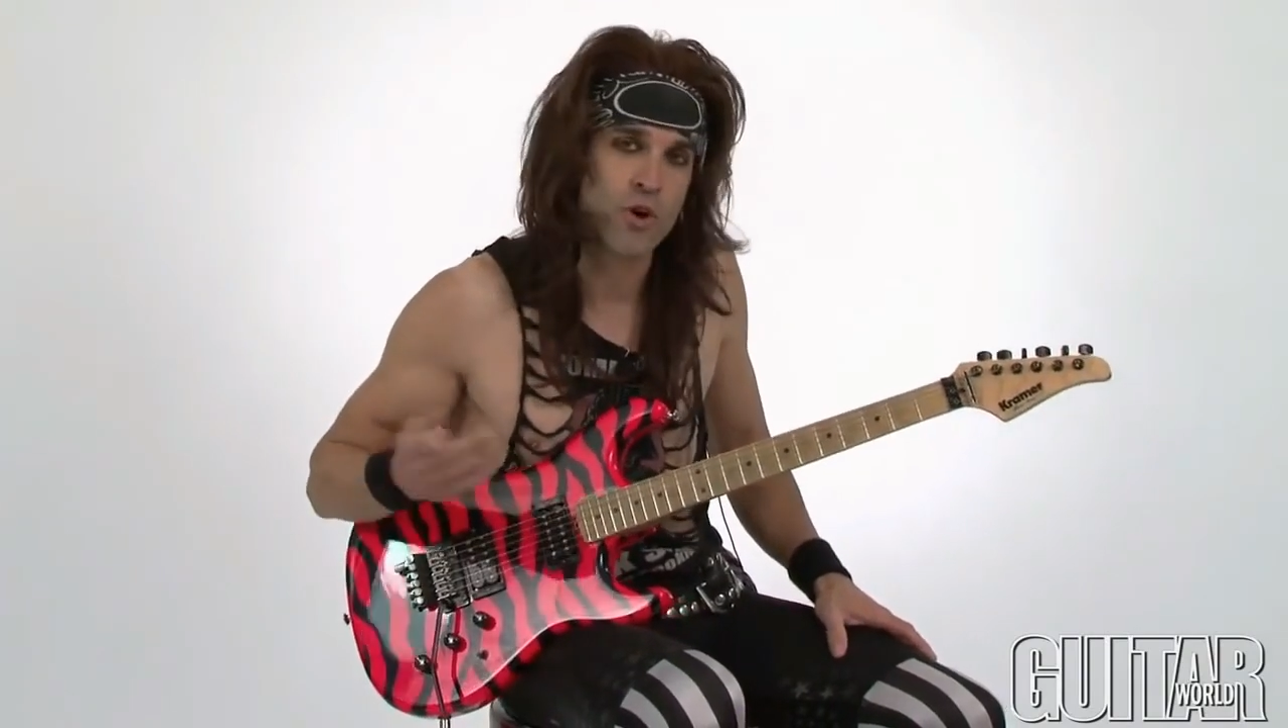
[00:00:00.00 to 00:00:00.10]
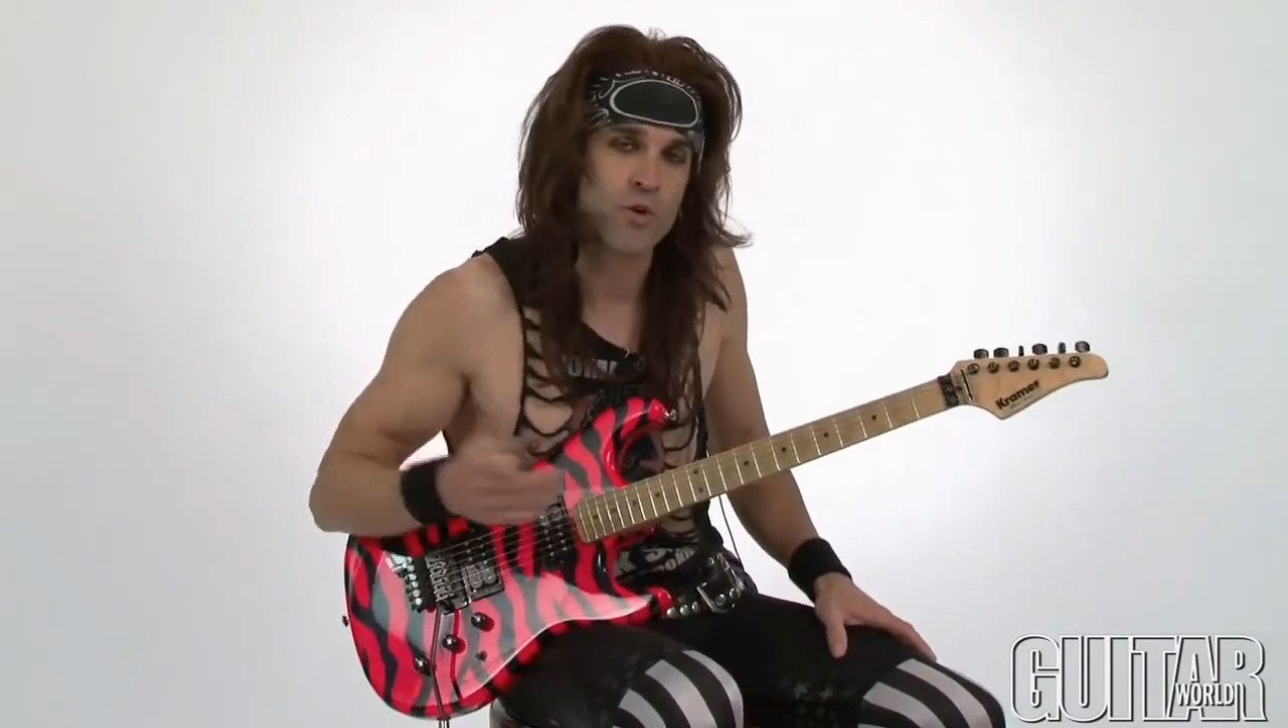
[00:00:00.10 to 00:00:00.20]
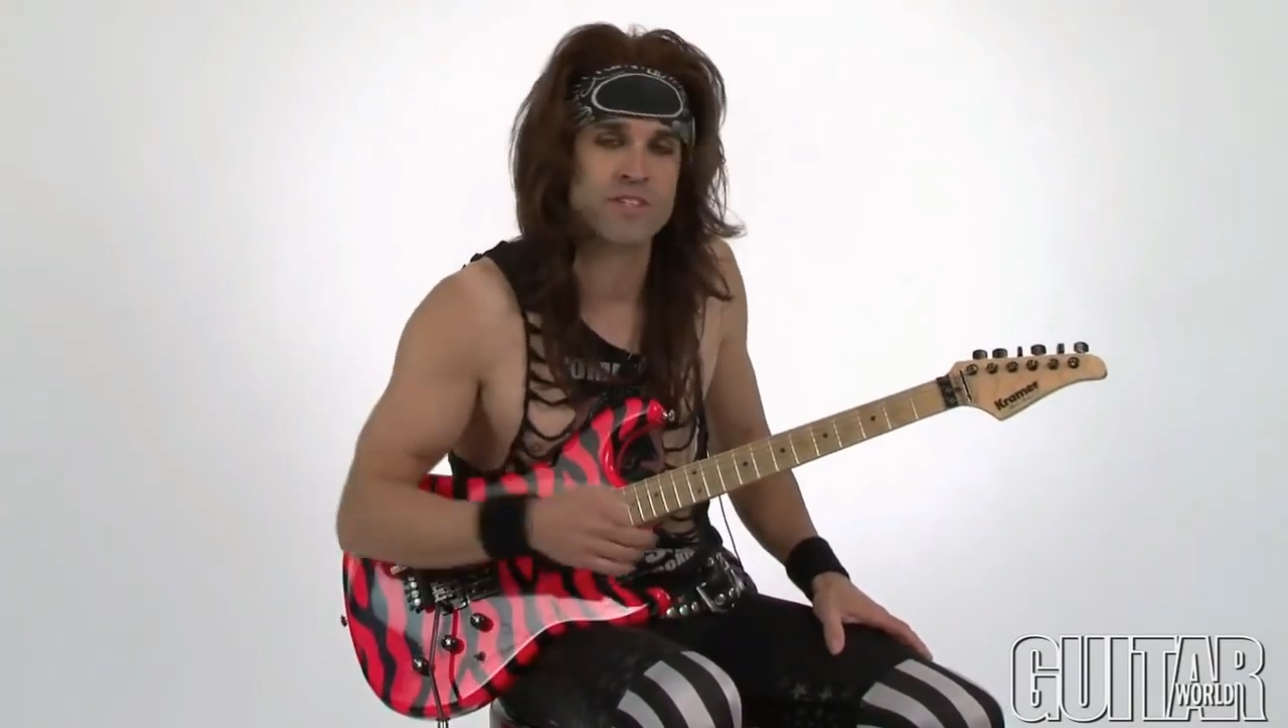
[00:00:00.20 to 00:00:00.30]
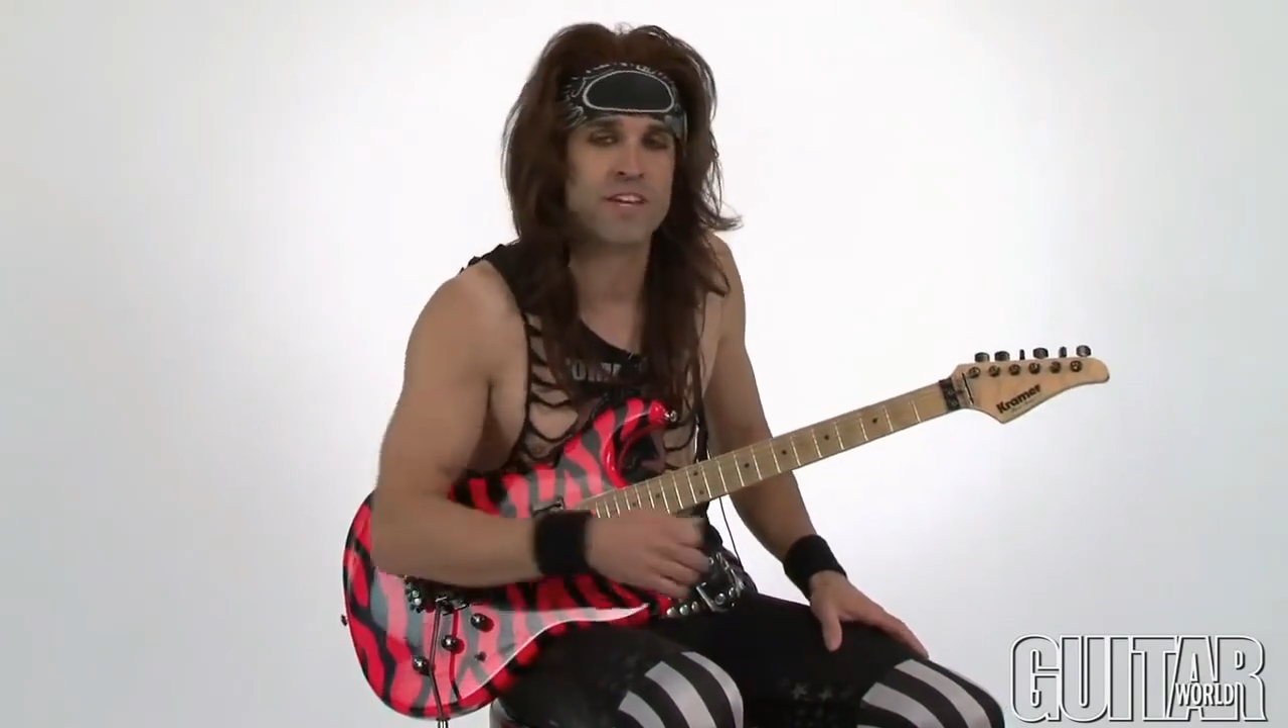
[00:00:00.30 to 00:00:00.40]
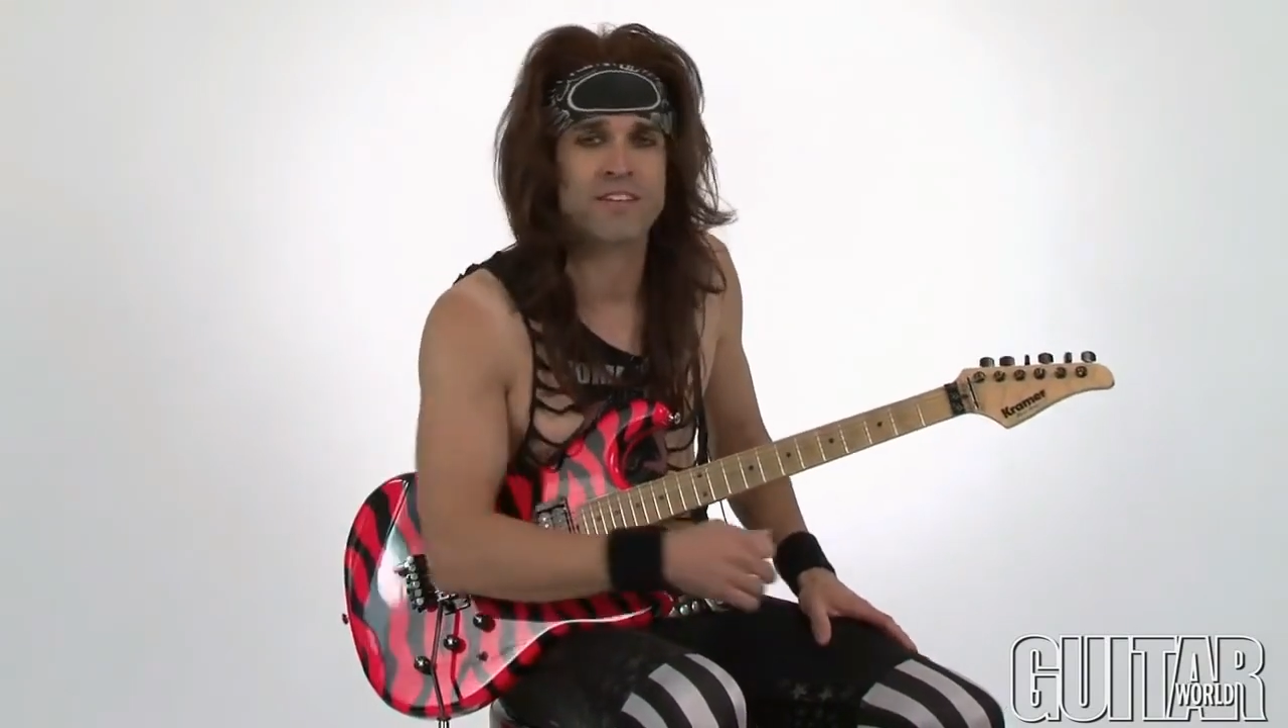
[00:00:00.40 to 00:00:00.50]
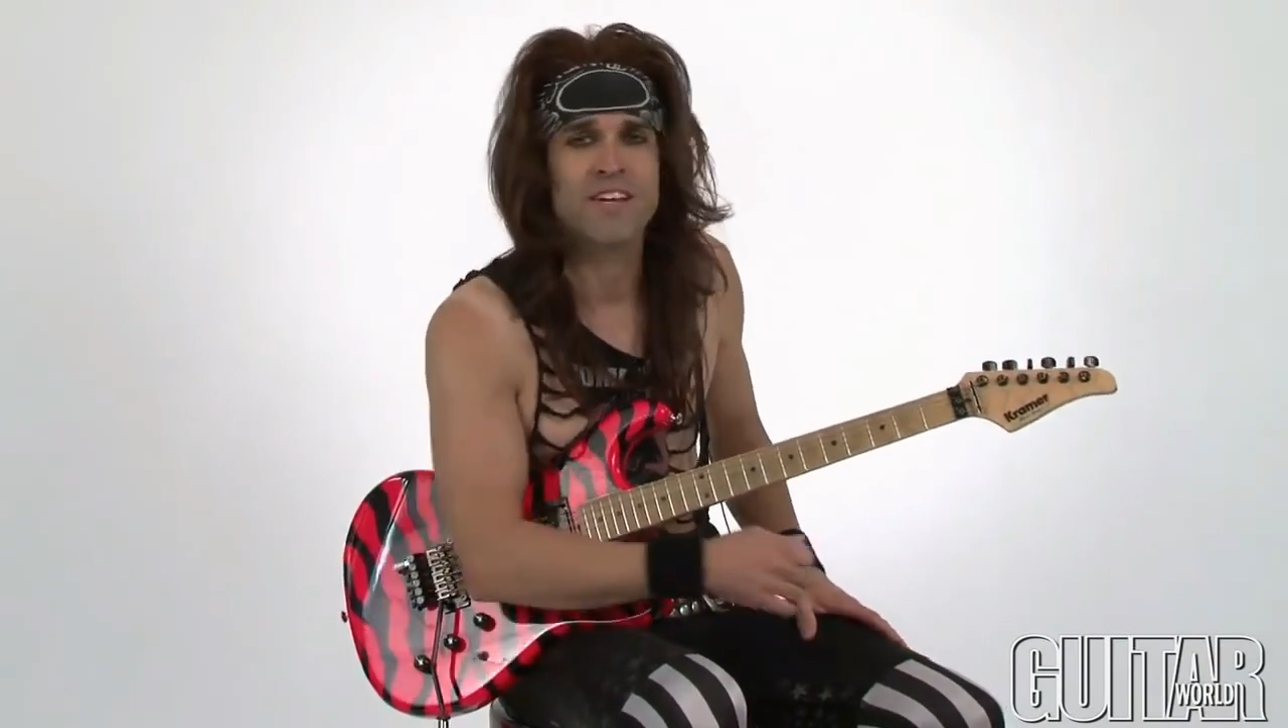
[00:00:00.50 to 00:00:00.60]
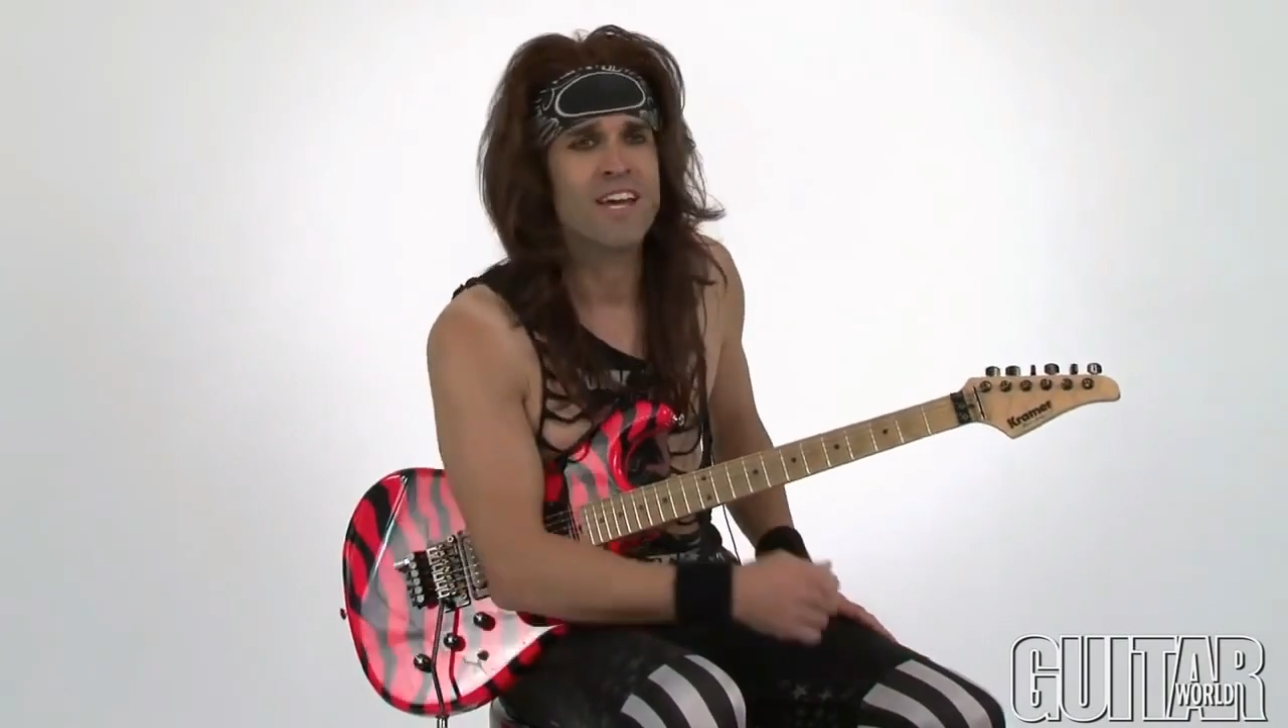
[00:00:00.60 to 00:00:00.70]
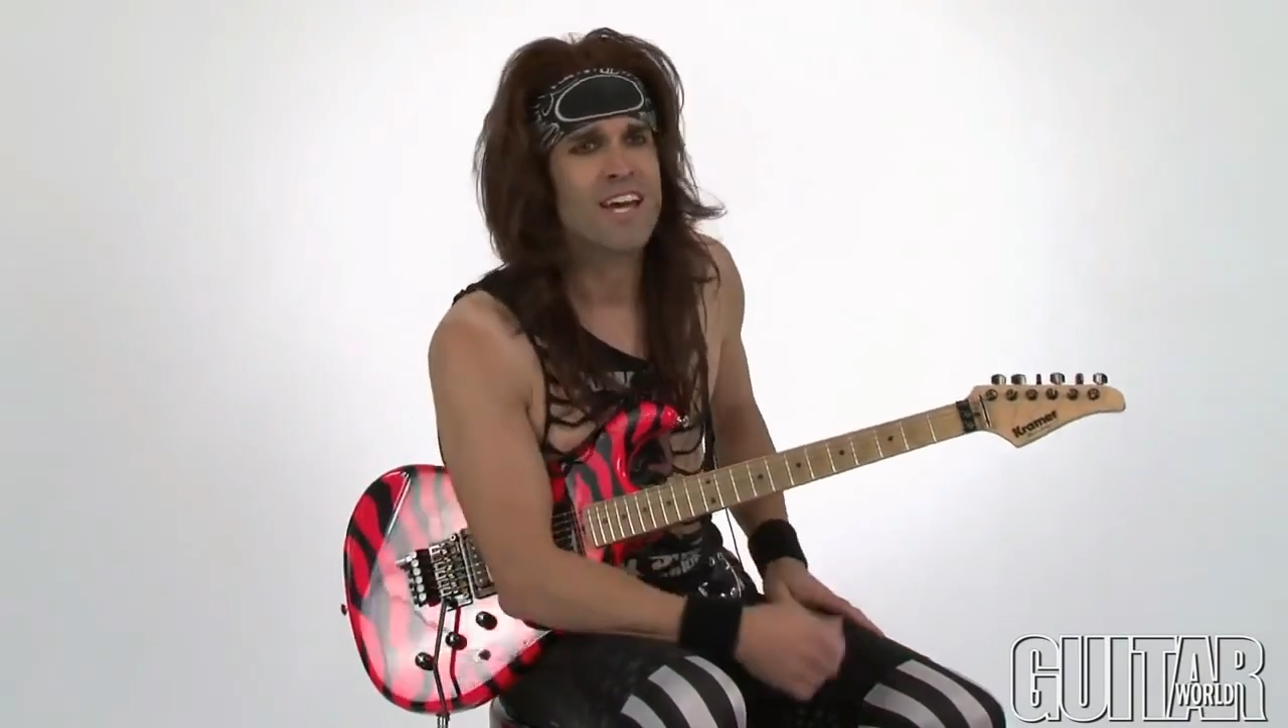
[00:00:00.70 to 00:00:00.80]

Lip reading: always the case.